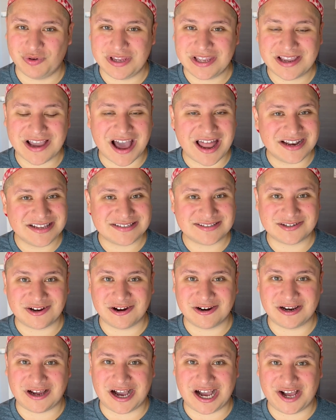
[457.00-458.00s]
gotta
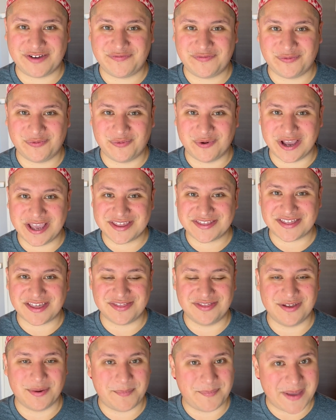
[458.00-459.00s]
start off with
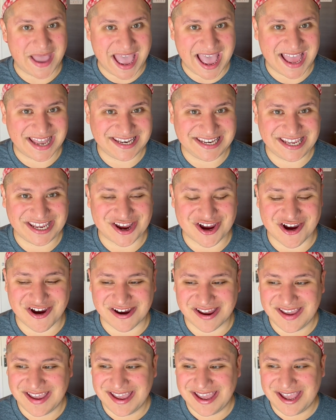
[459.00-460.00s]
the bad here
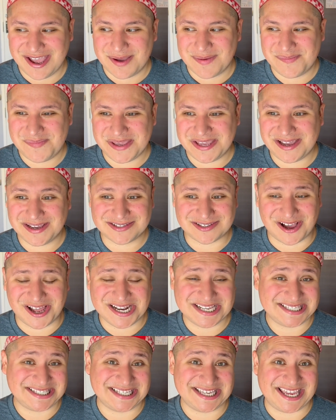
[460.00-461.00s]
because
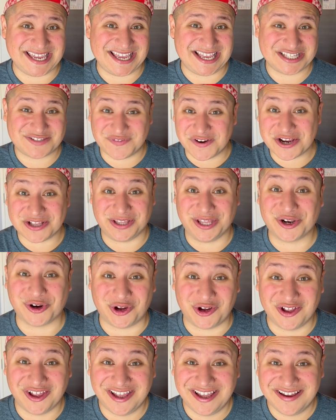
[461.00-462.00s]
honestly, it's very
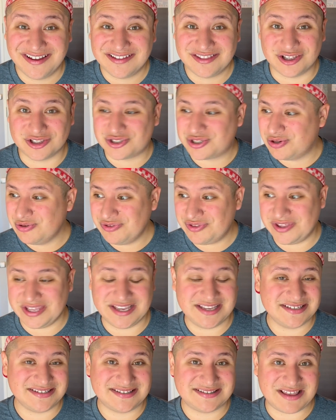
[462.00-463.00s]
little. The 2
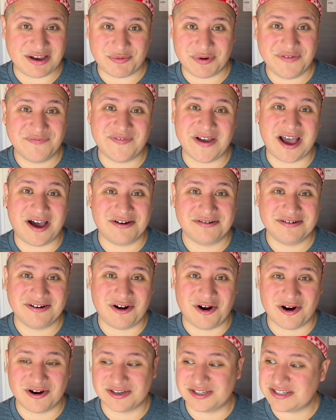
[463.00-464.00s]
things that we found
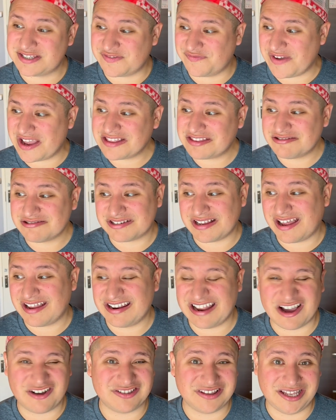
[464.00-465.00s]
are just the fact there's not an
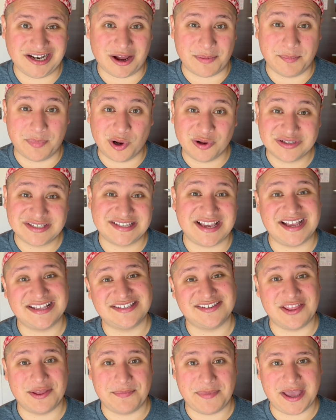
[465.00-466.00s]
outlet on both sides
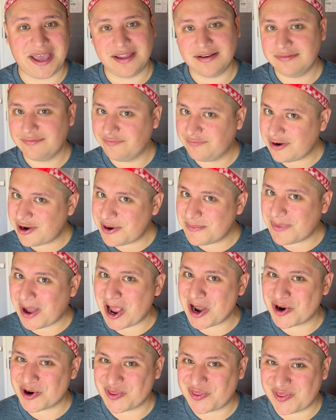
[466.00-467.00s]
of the bed, very
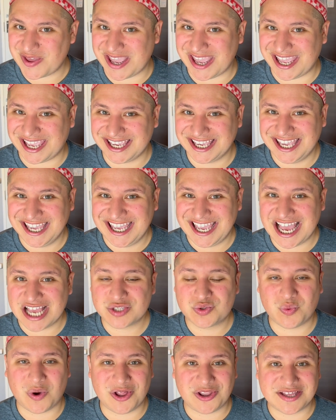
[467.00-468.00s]
minor thing, as
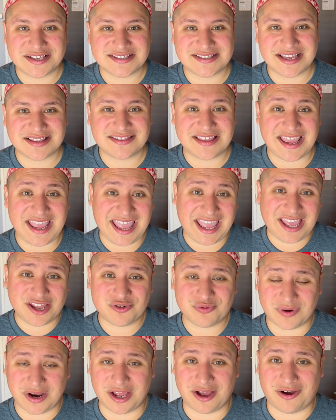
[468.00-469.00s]
well as that the
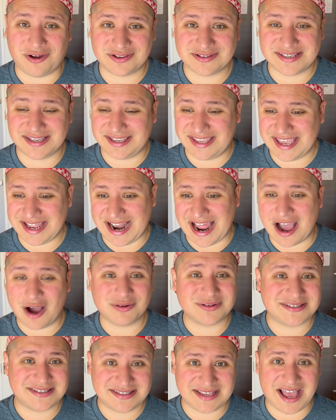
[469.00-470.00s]
handrail to get
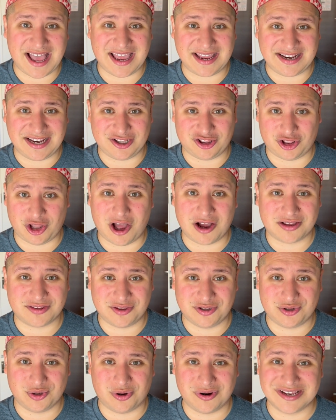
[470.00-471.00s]
outside and lock the
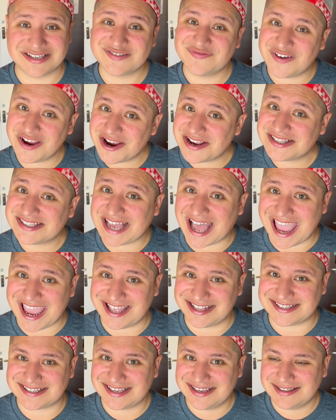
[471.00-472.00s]
door is very
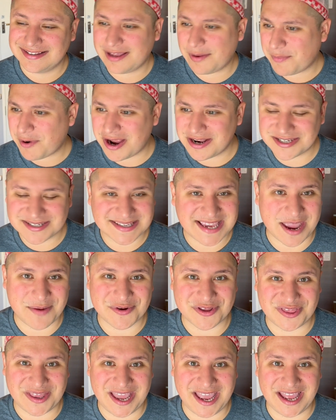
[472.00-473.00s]
tight. That probably just came
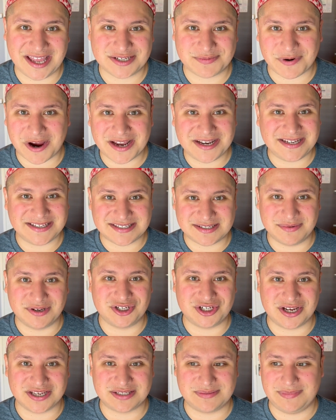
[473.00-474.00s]
with age, probably needs some
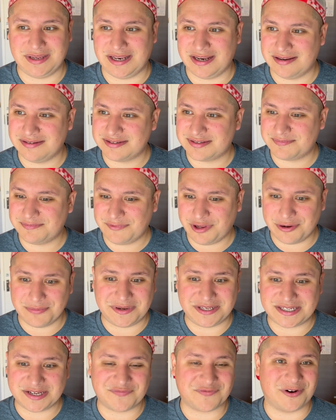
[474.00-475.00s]
adjustment, and it's gonna be
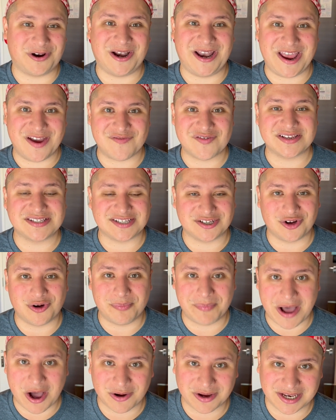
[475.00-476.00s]
different on every single
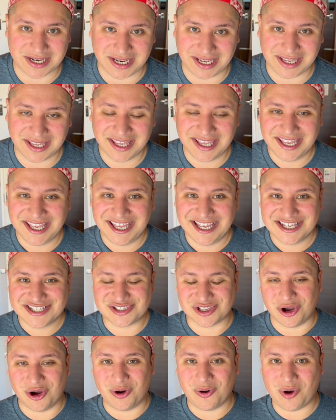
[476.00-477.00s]
balcony.
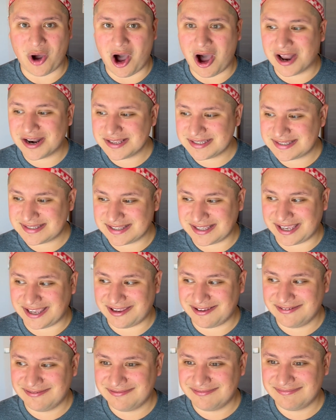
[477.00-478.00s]
So
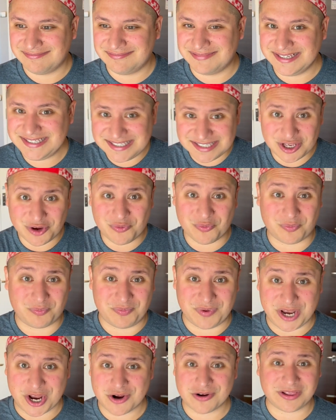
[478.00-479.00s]
honestly, this is a
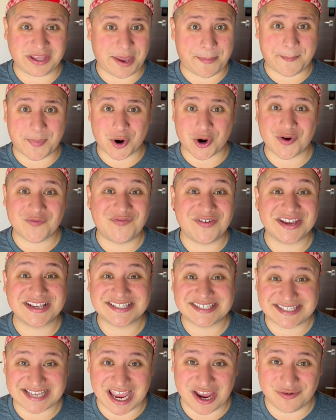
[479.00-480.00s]
nearly perfect
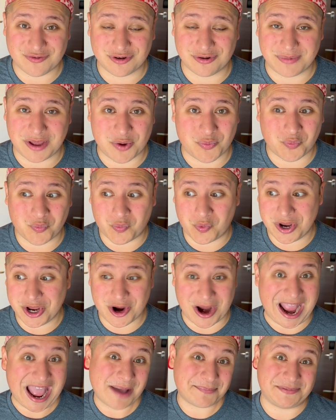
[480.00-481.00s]
stateroom and we are
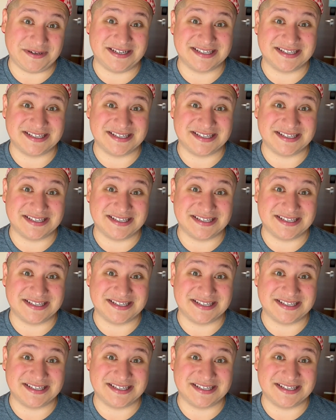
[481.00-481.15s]
happy to